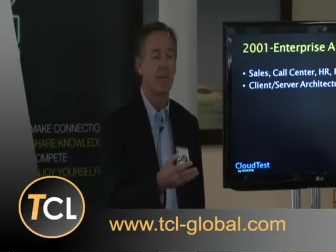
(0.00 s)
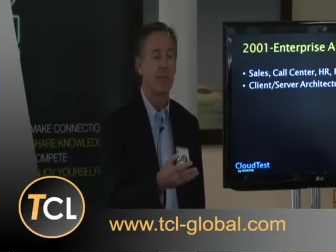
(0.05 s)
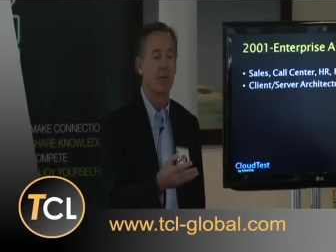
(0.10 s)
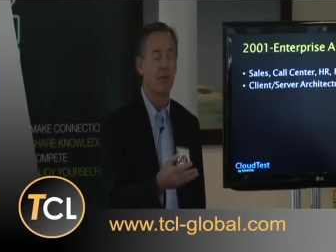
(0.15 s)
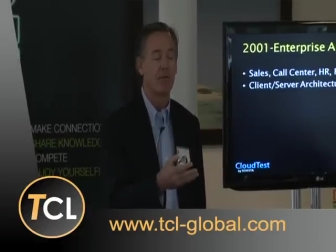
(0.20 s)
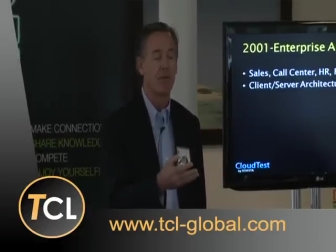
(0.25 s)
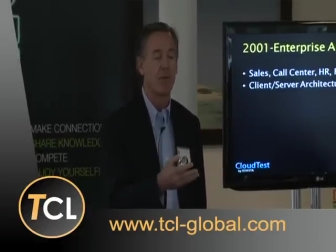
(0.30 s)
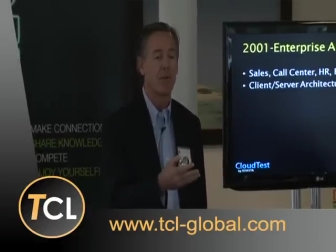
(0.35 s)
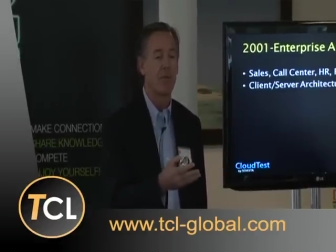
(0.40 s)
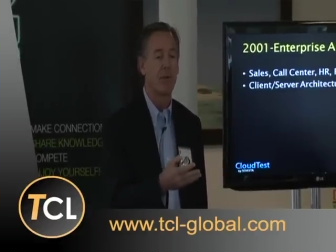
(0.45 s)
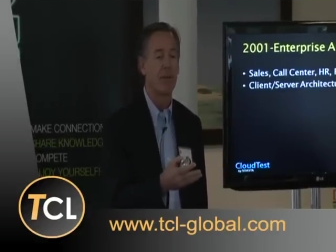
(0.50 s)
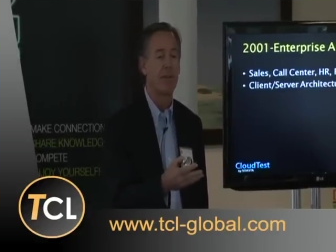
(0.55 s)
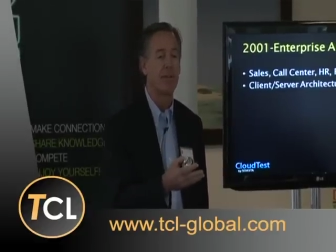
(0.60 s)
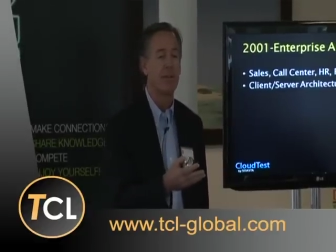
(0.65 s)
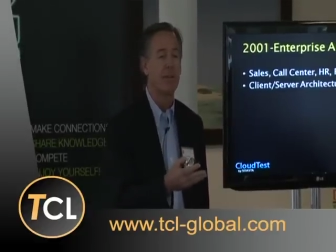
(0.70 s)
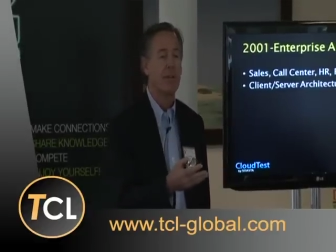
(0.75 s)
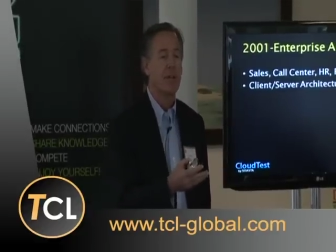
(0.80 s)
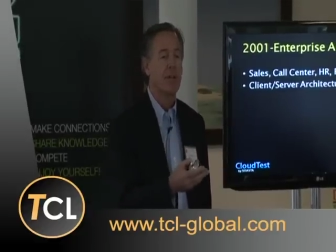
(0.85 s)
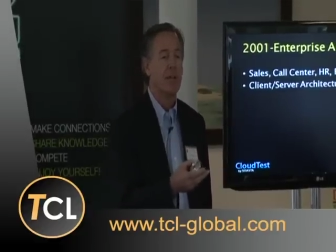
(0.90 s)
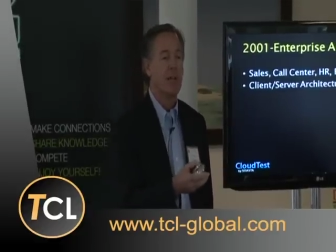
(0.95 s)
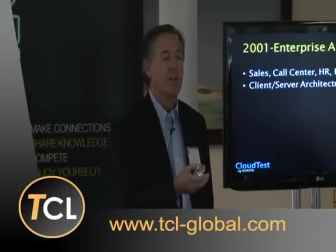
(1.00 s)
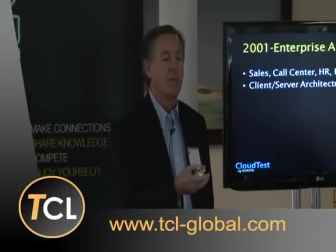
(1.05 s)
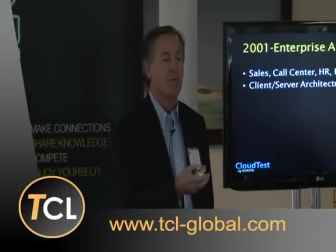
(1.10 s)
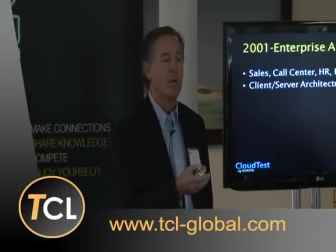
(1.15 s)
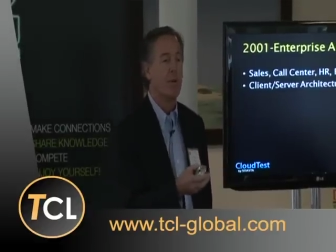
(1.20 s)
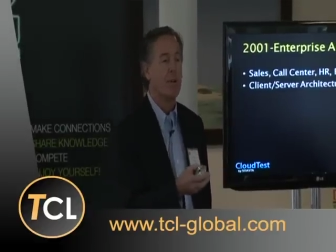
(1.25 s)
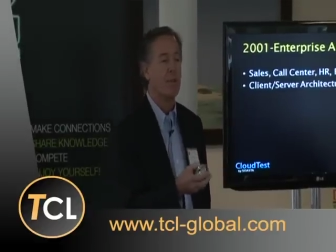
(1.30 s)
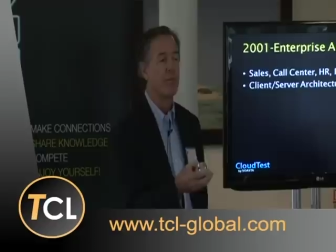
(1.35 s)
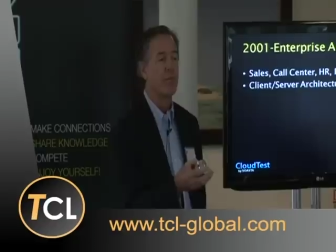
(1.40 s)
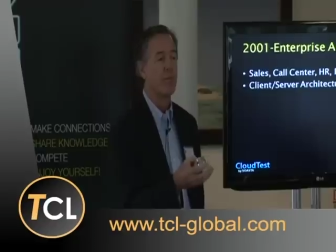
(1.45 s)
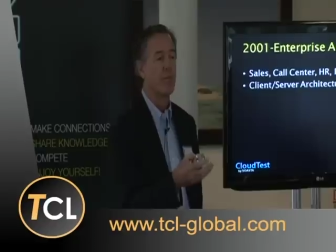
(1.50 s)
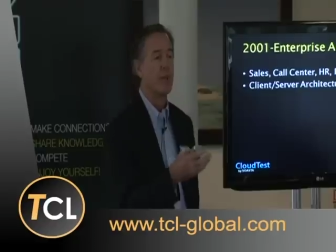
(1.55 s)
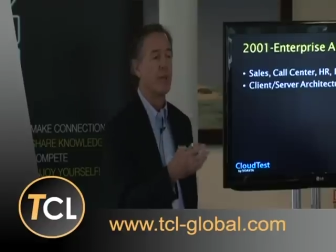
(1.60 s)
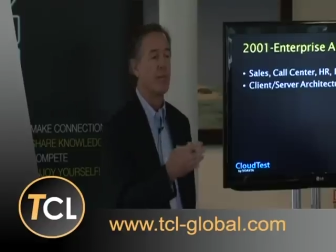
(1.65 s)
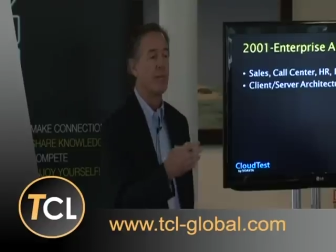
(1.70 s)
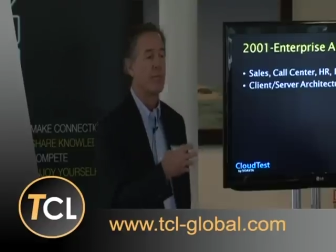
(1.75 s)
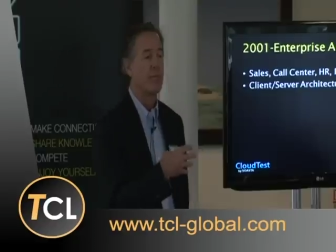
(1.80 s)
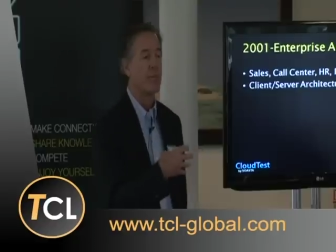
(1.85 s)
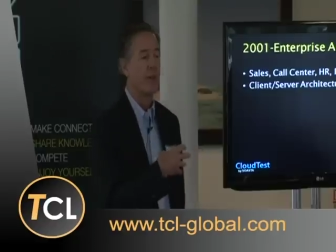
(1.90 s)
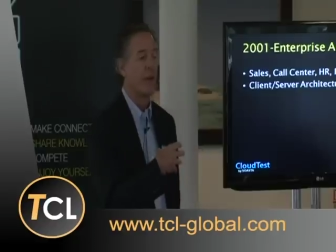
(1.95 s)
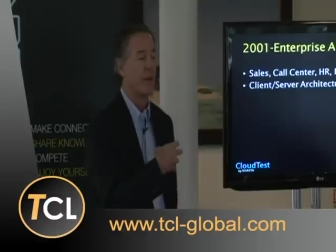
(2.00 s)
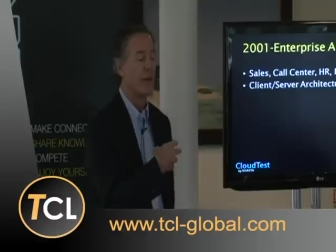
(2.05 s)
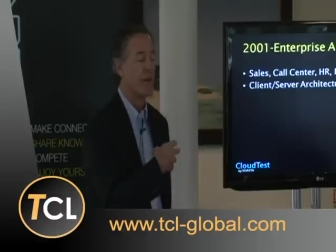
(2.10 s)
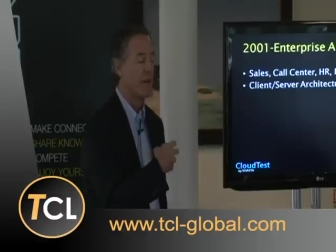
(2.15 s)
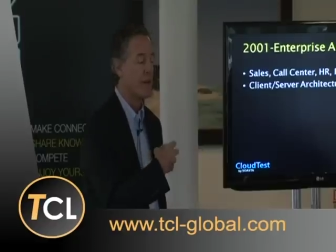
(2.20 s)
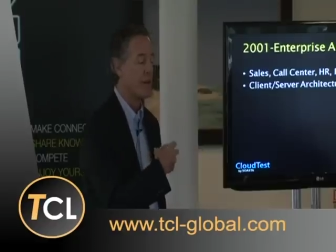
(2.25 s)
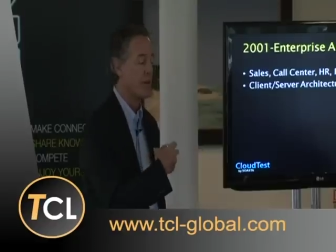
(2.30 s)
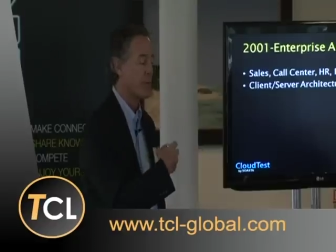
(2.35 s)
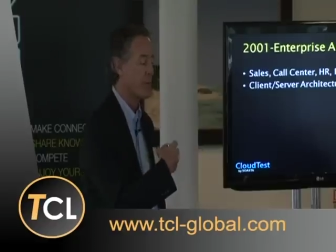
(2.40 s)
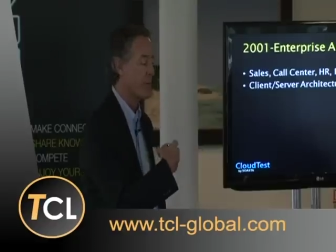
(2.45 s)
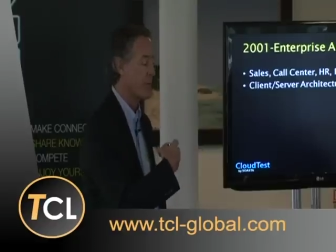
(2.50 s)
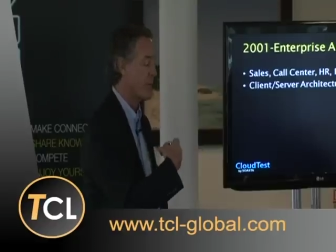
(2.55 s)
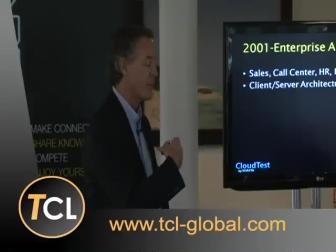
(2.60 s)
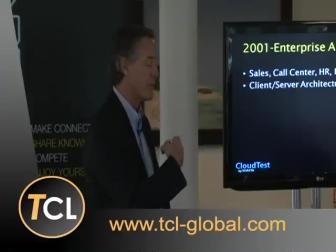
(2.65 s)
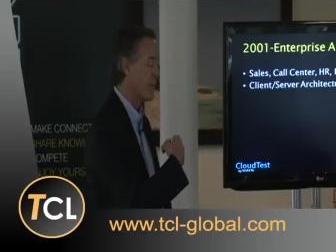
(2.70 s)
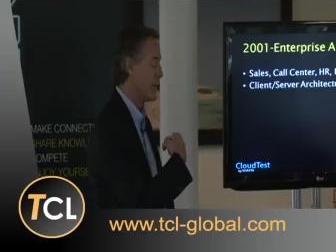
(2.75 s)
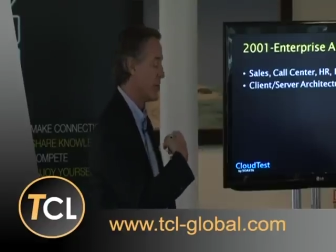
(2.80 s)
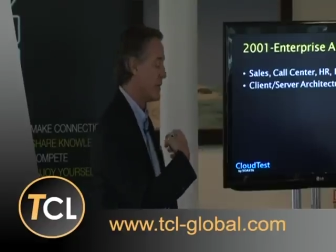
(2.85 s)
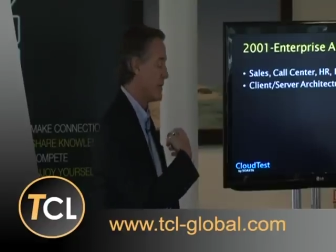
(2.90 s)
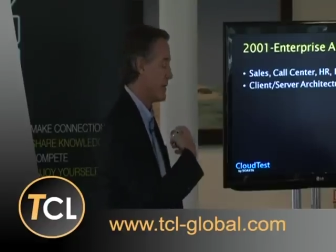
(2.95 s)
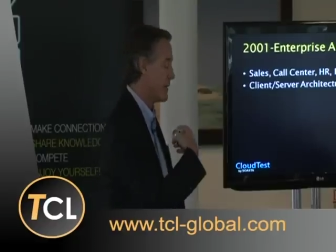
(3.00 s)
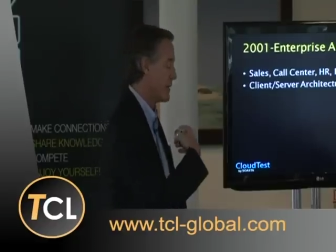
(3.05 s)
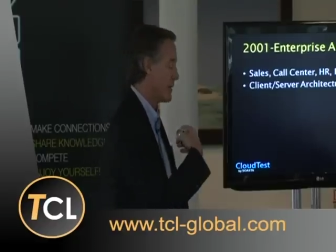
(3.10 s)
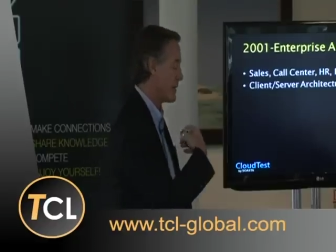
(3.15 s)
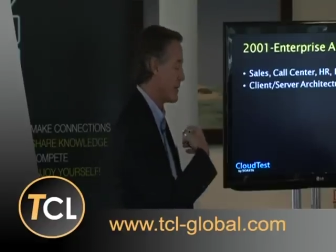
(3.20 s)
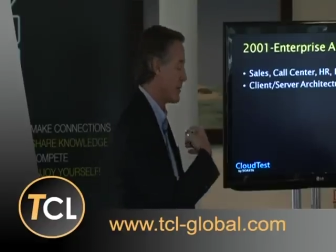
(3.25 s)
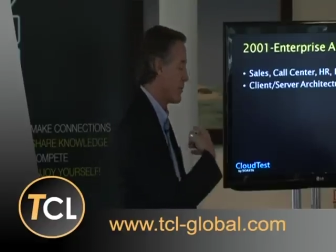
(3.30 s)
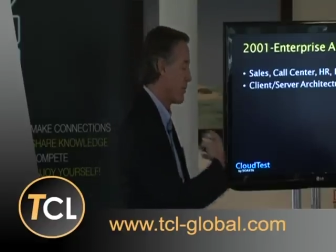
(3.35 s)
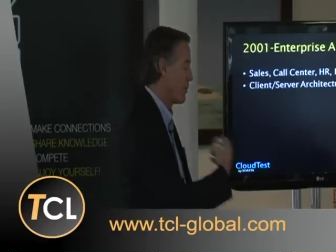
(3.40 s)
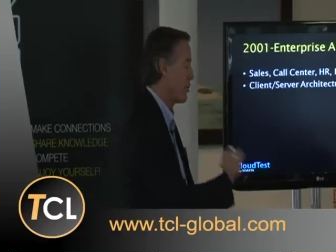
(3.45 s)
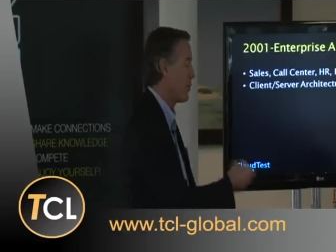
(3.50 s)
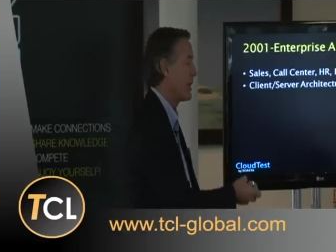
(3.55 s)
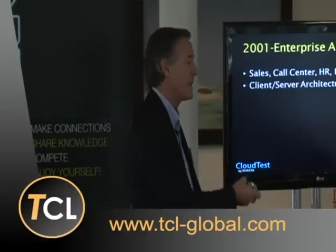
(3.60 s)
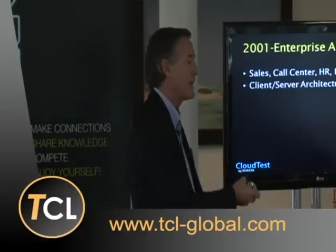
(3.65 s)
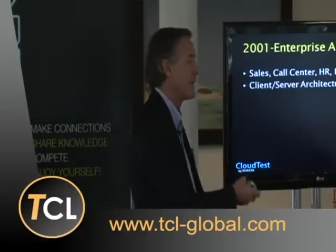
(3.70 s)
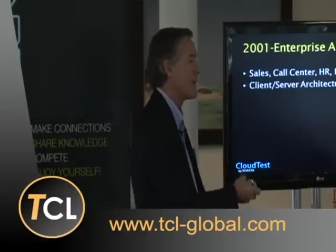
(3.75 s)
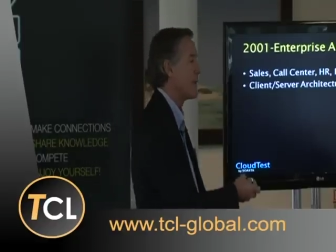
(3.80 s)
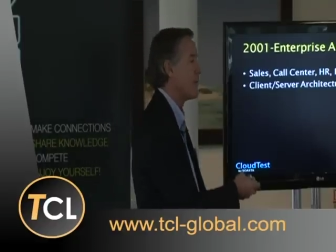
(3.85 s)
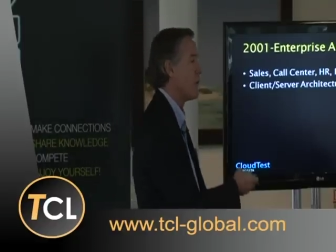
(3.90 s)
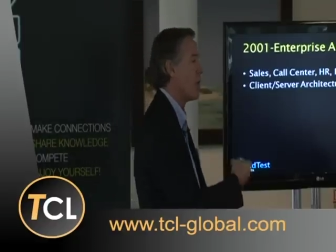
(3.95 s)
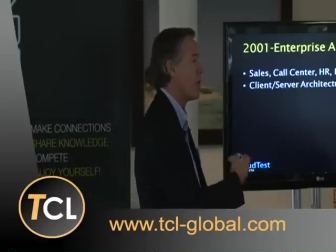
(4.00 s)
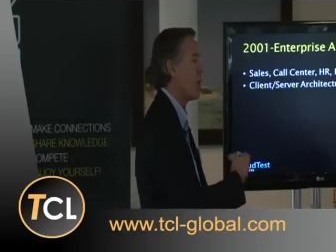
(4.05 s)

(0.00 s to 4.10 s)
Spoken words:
performance was we deployed them